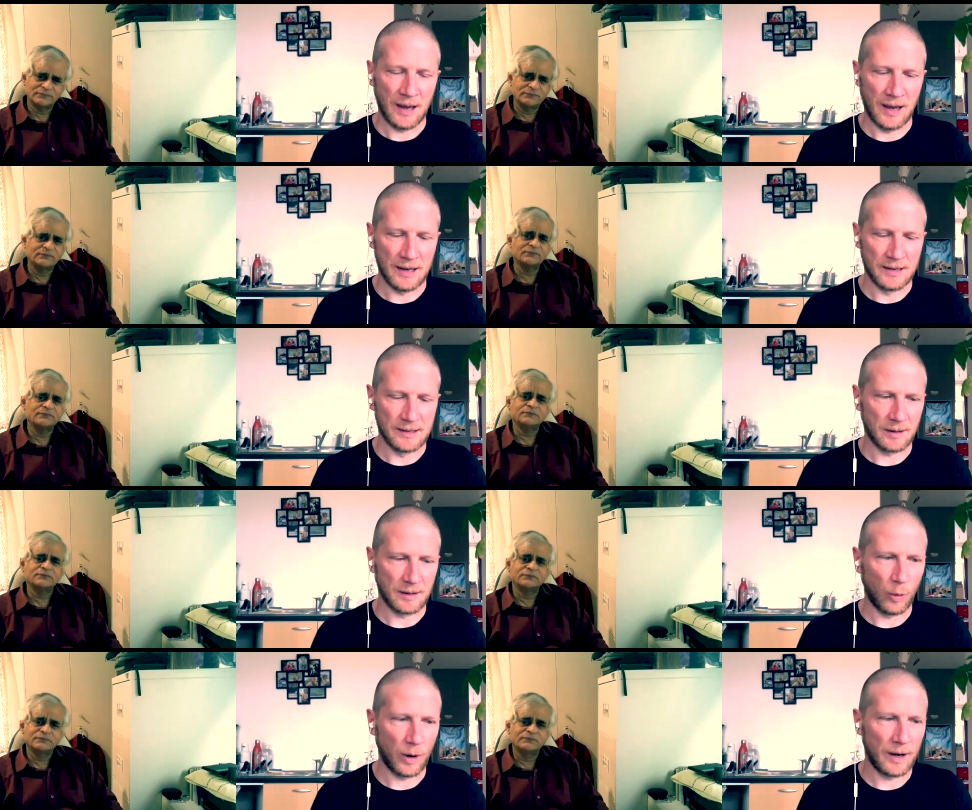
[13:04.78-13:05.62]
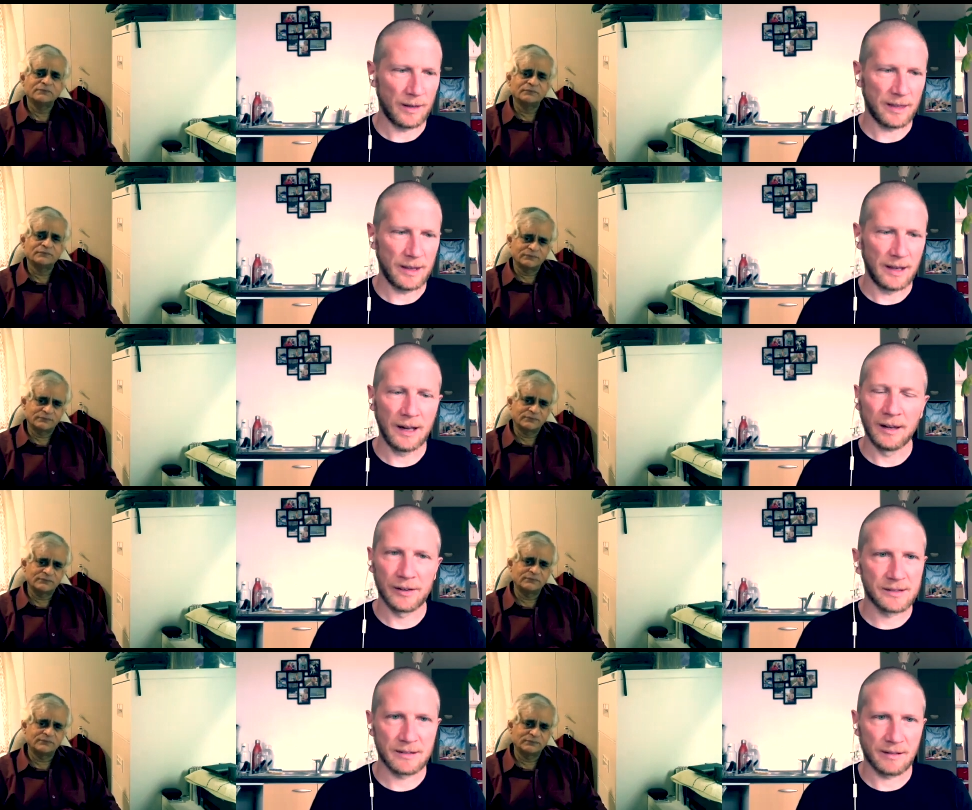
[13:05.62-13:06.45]
Speaker 1: and where the
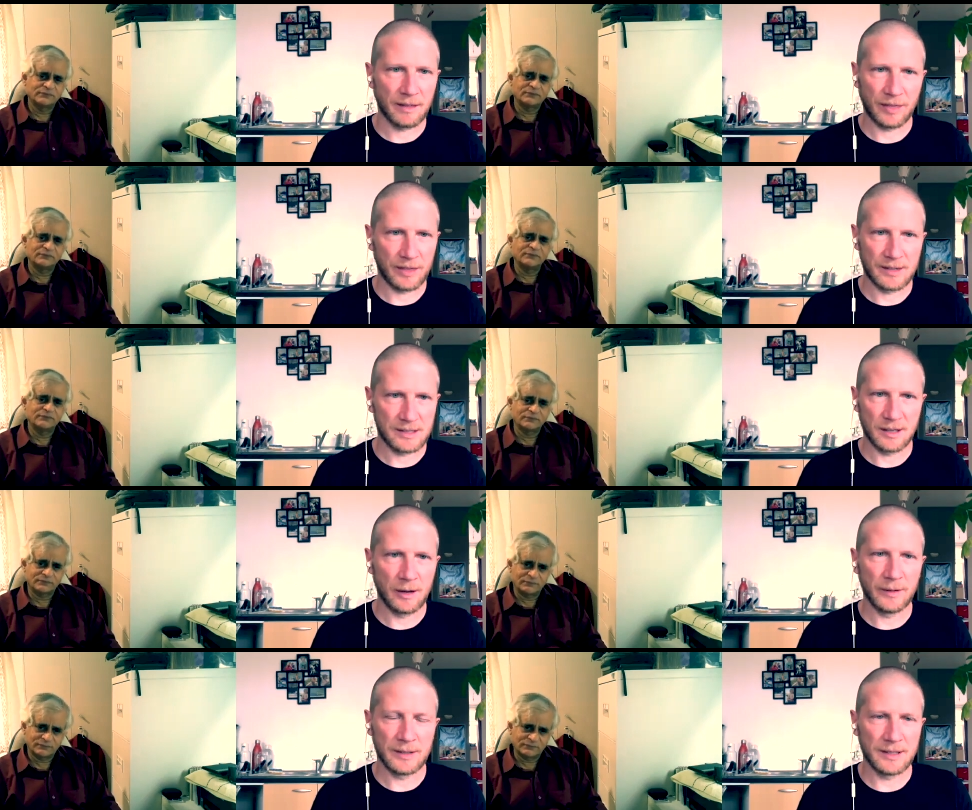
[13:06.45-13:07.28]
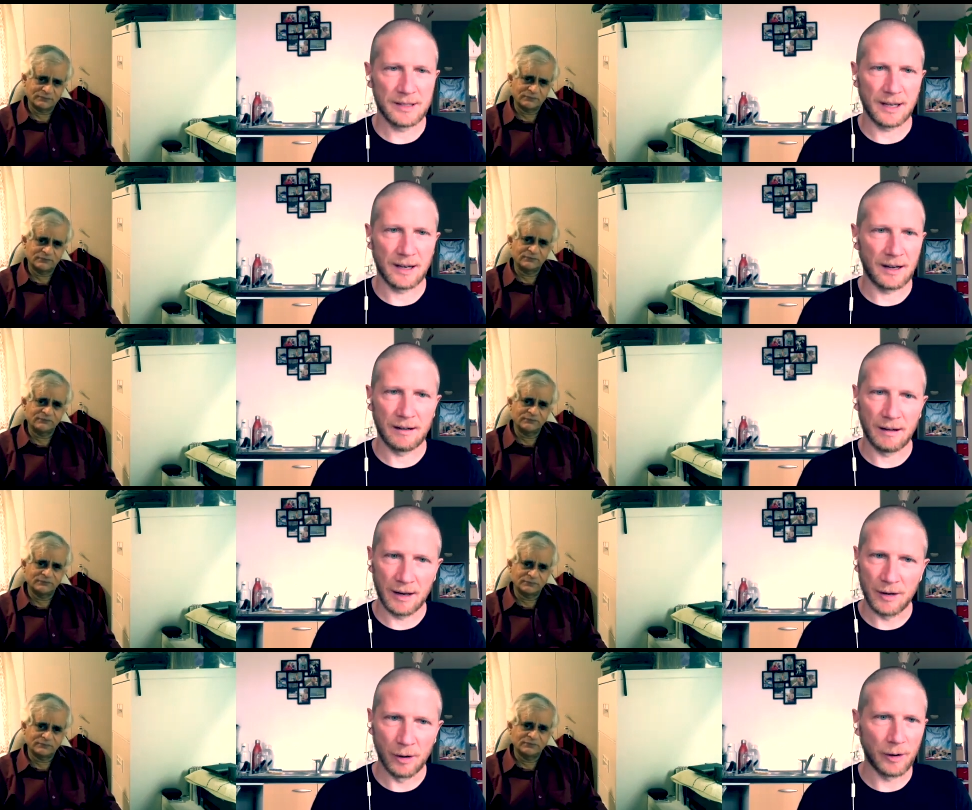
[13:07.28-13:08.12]
health services are,
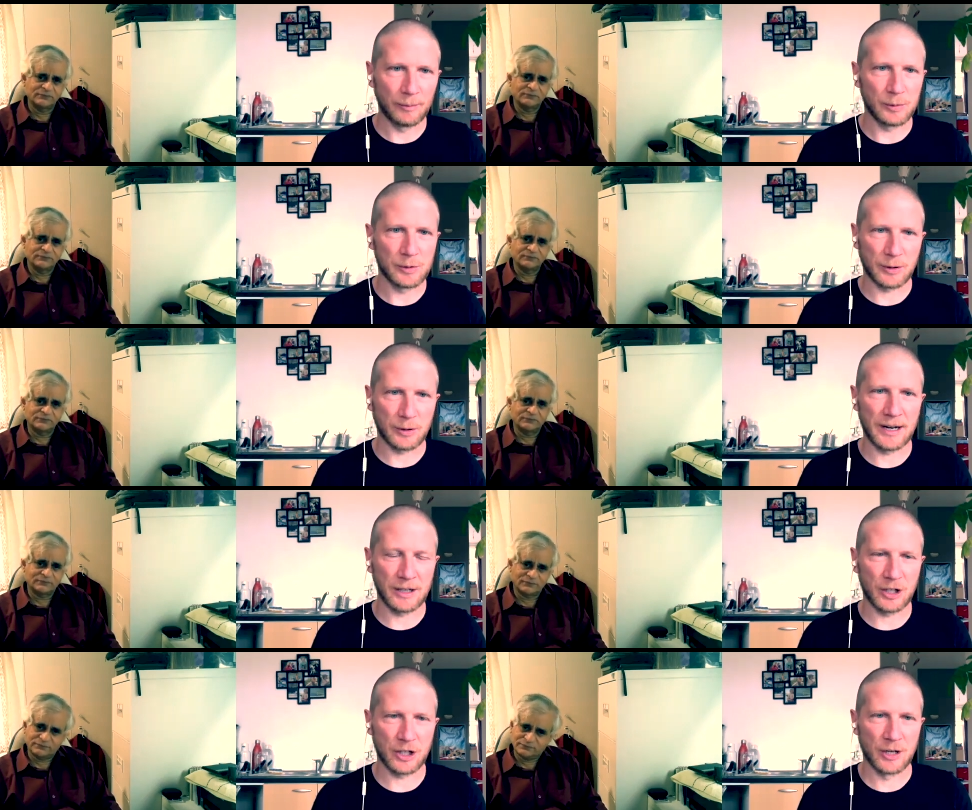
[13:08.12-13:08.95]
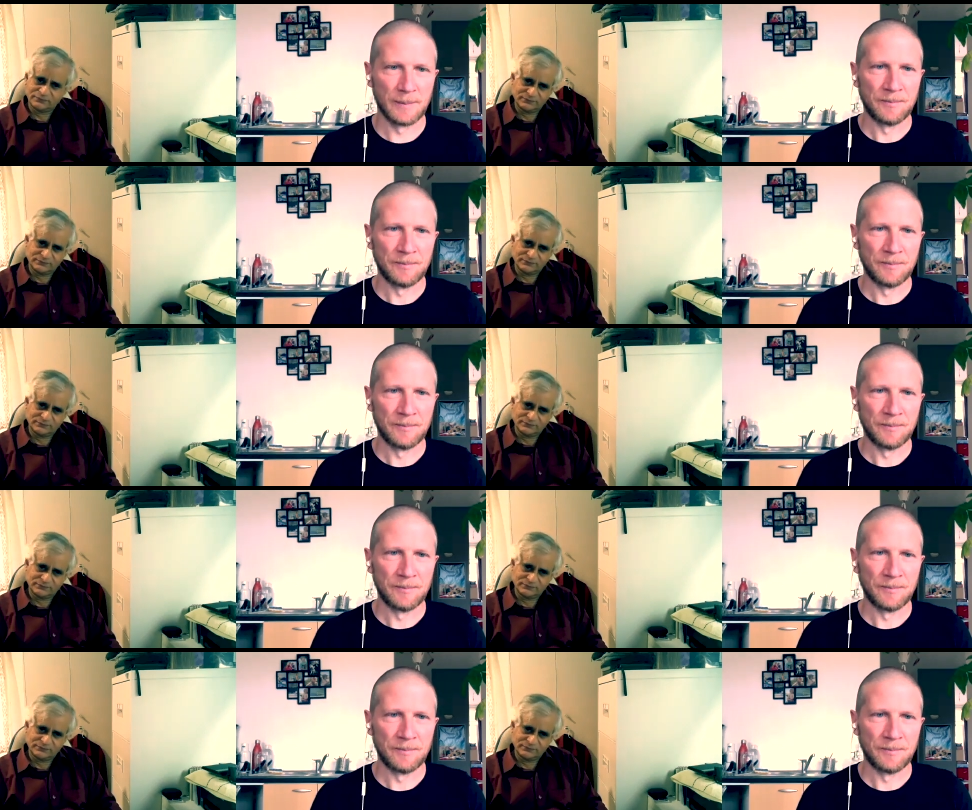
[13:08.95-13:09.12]
are not up to scratch.